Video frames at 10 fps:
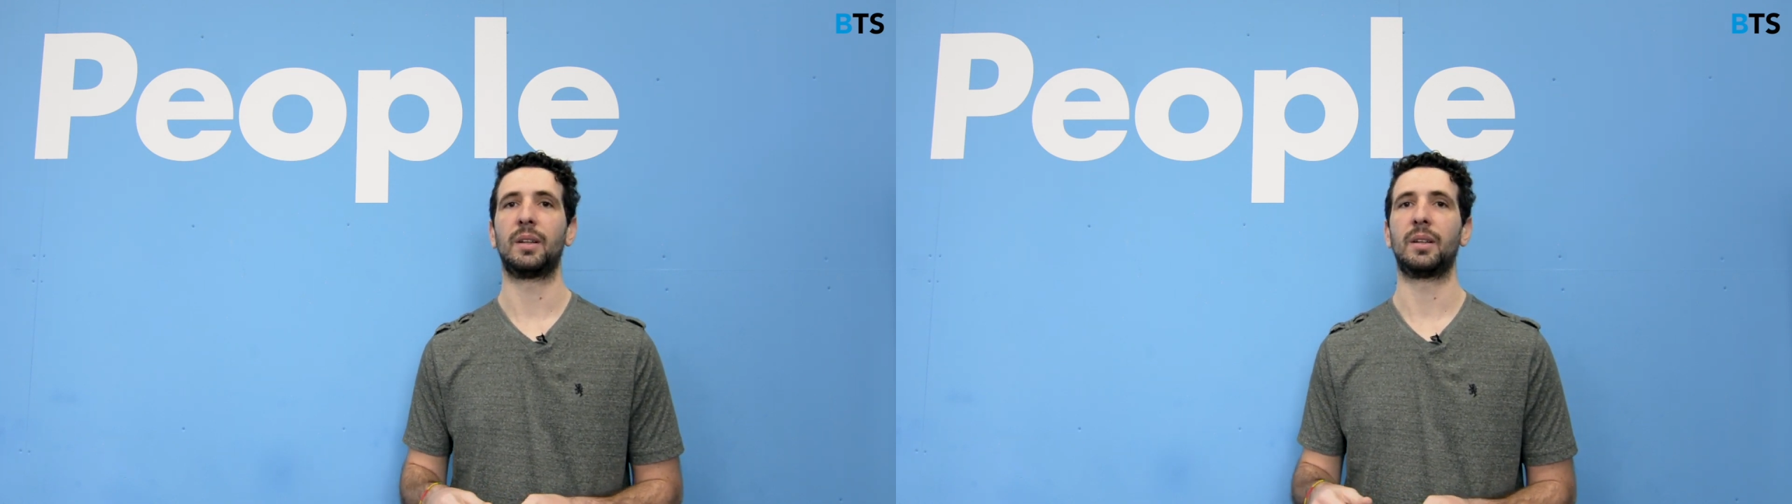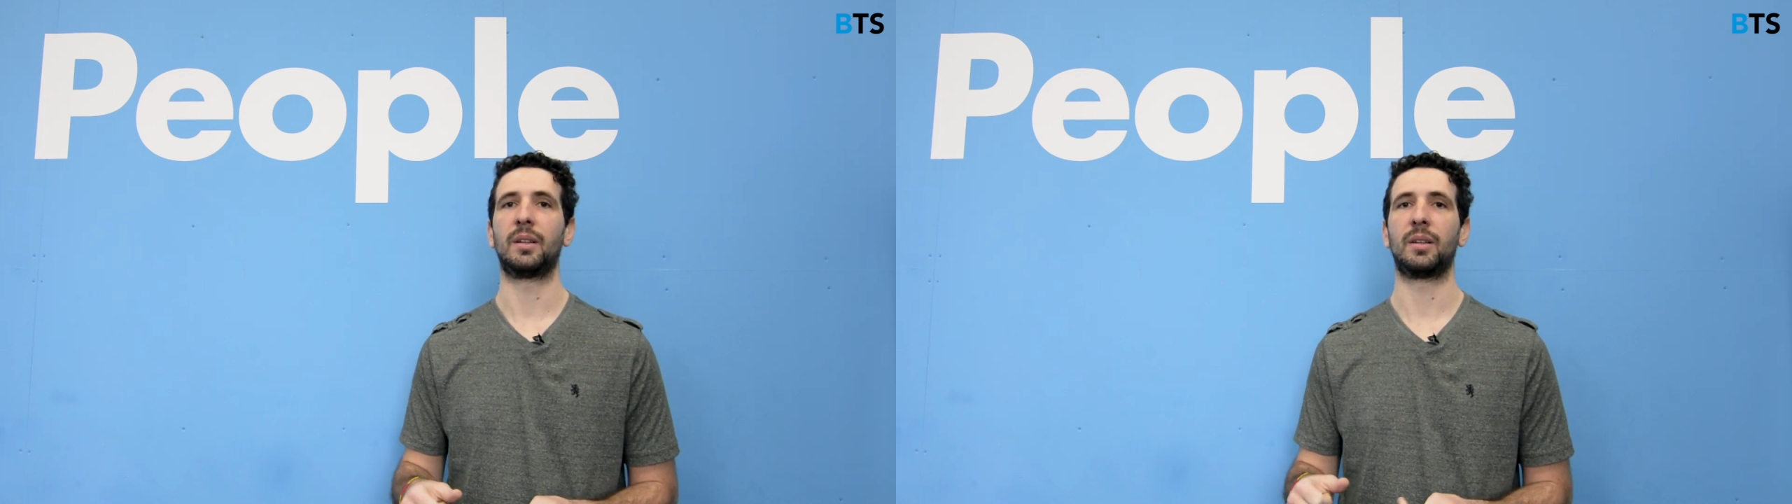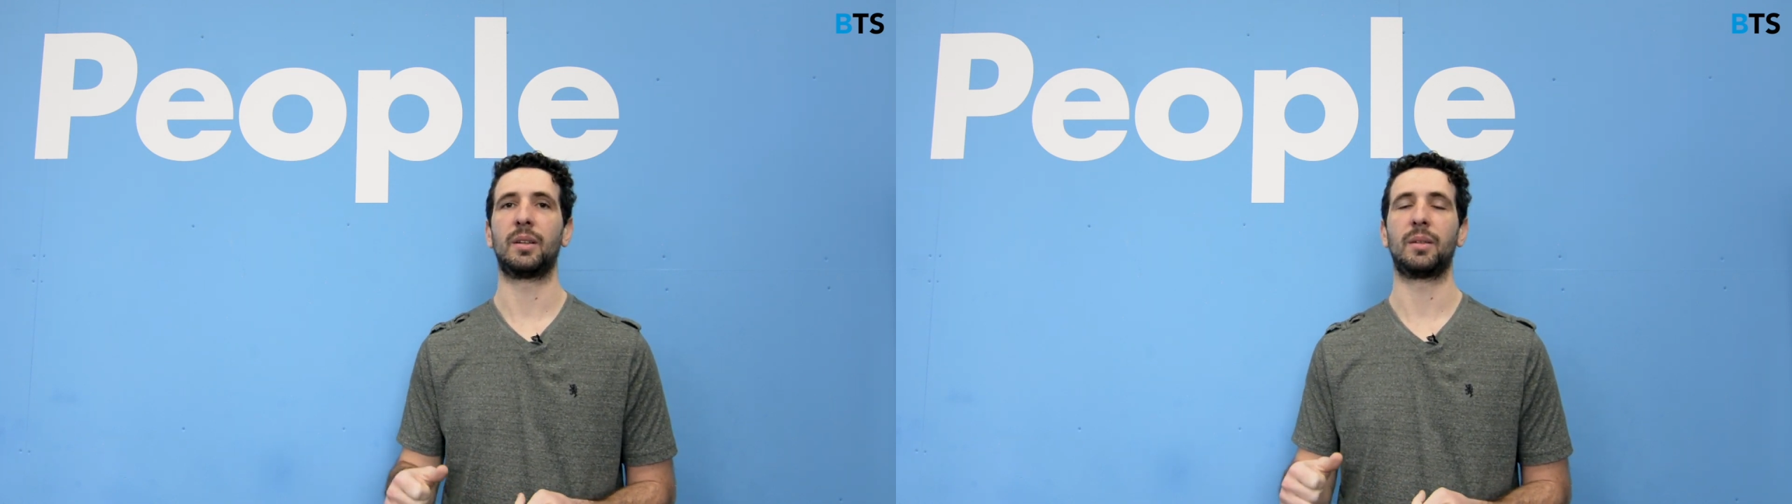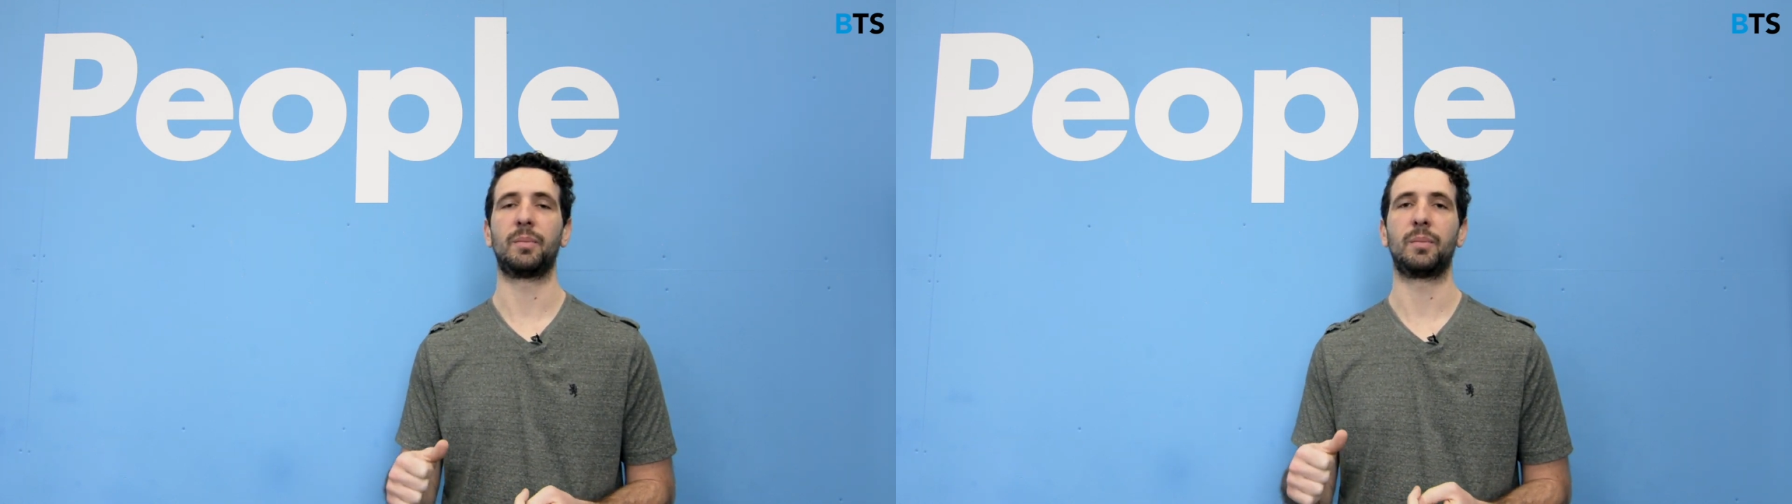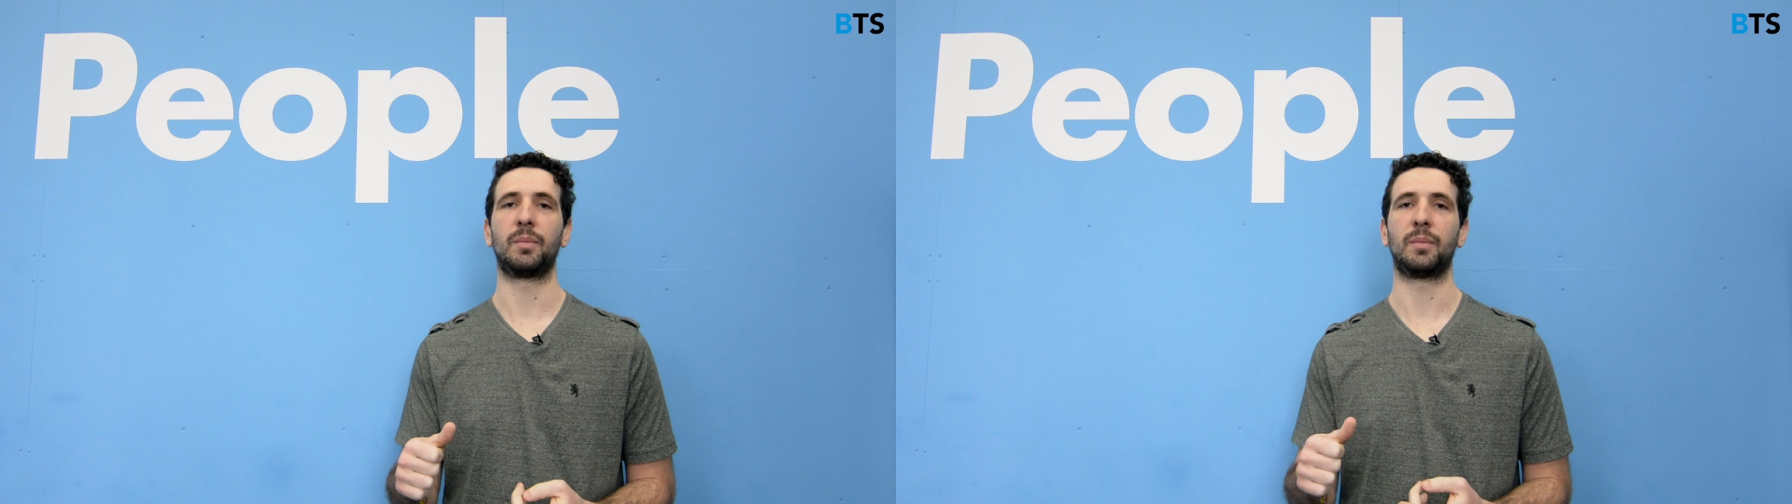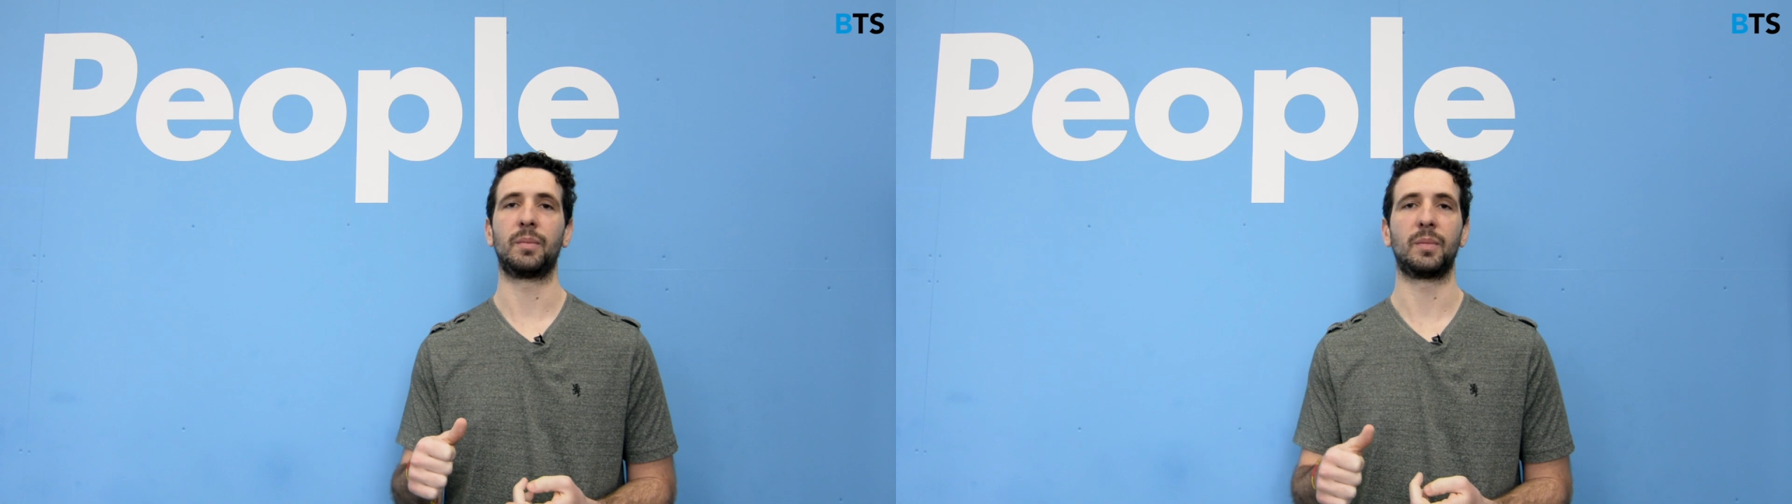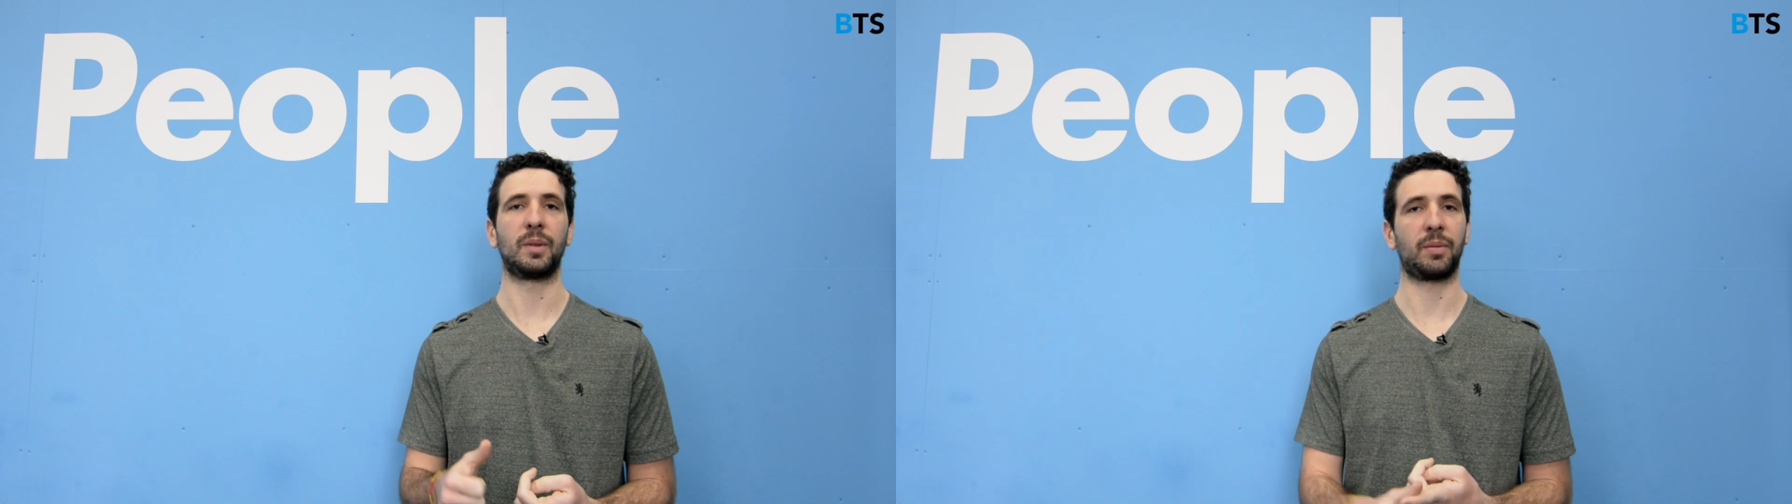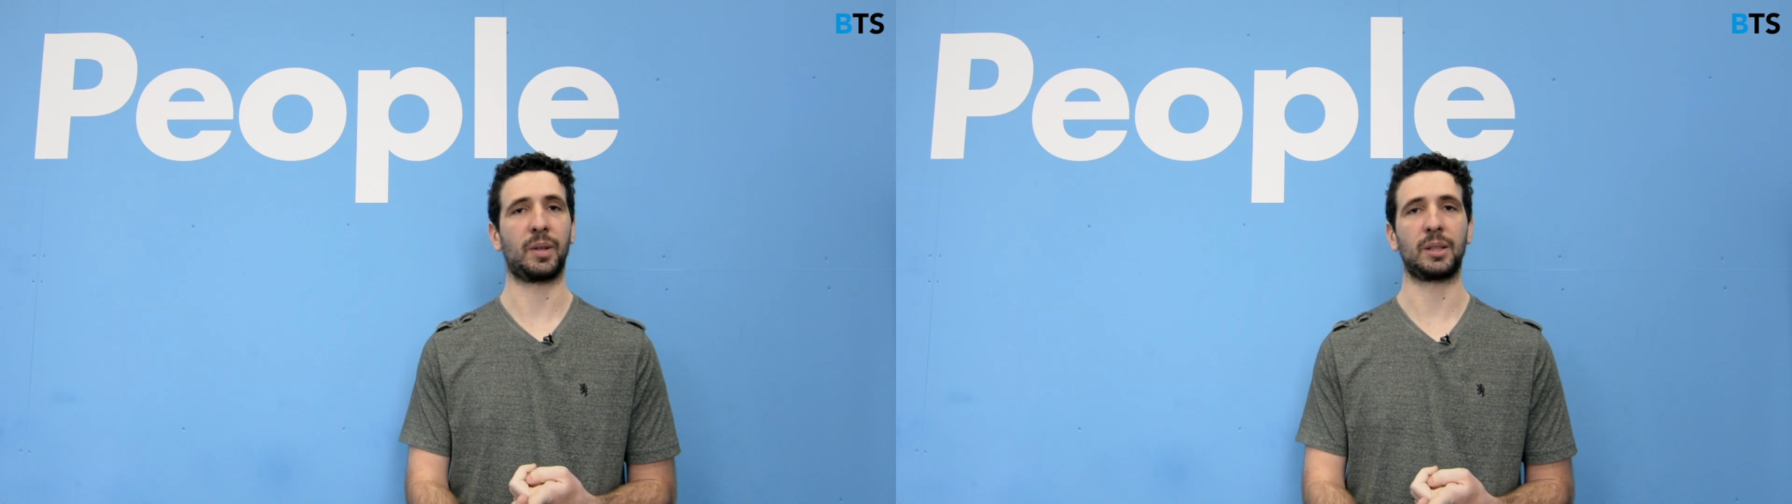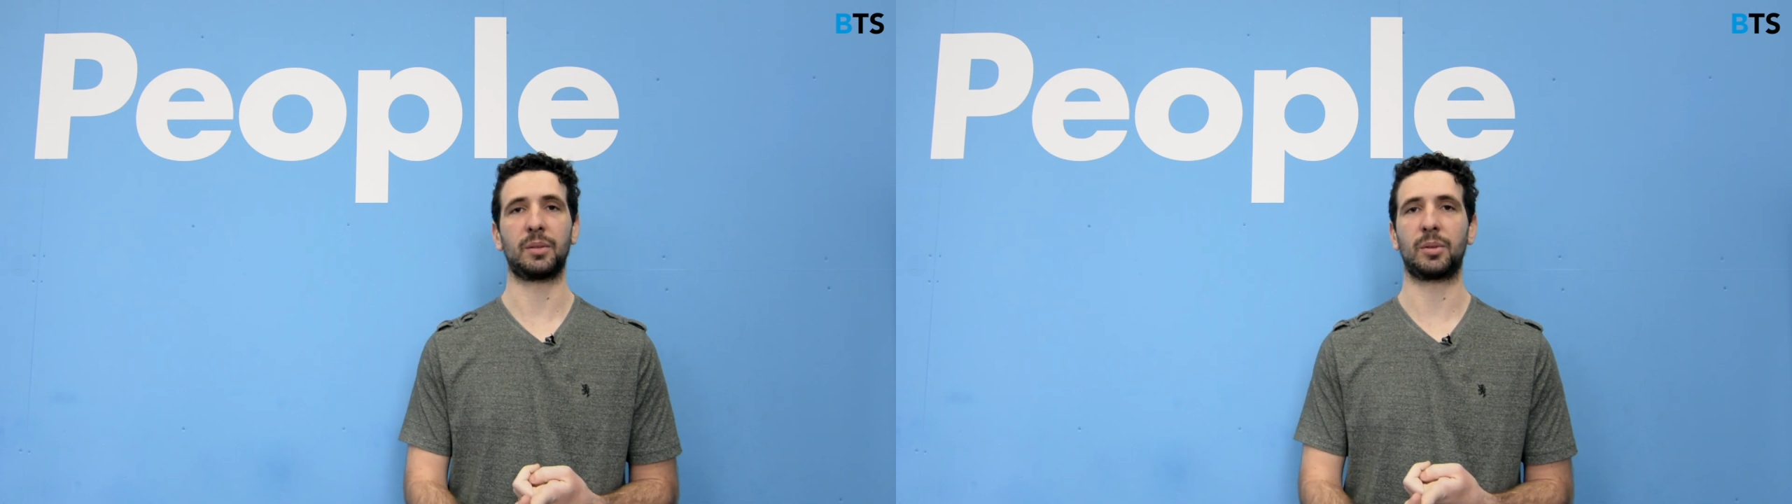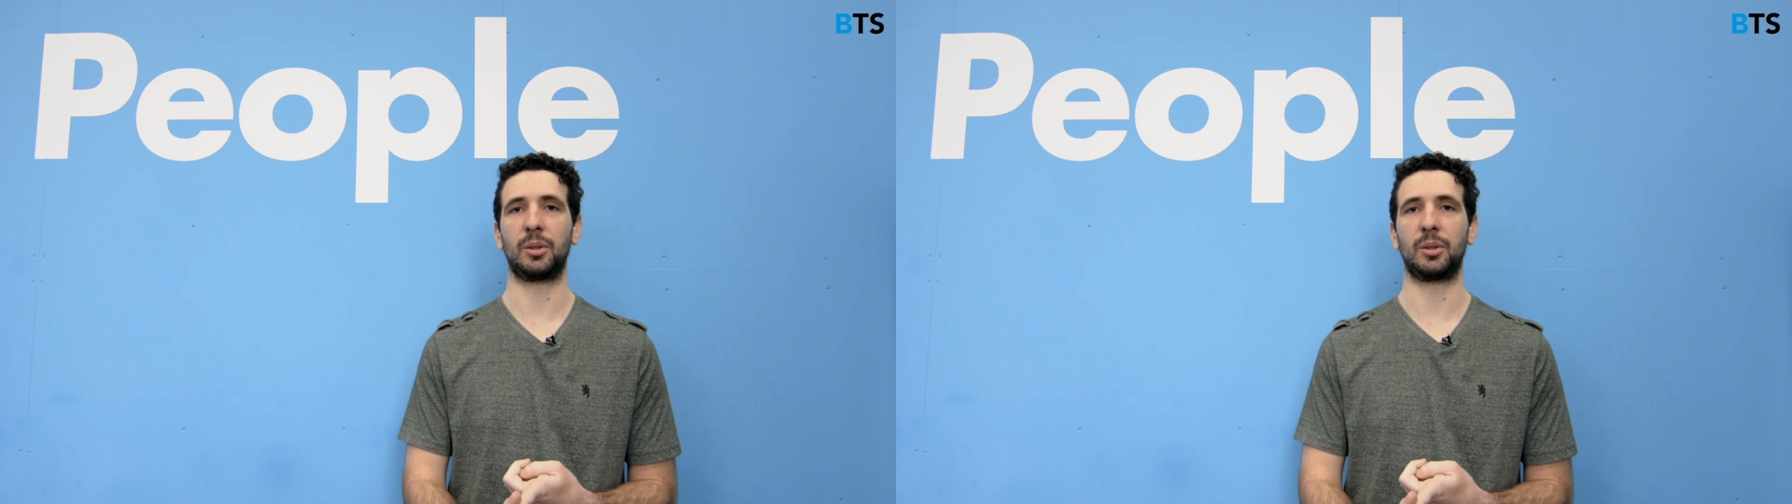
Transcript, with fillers: Um, the fact of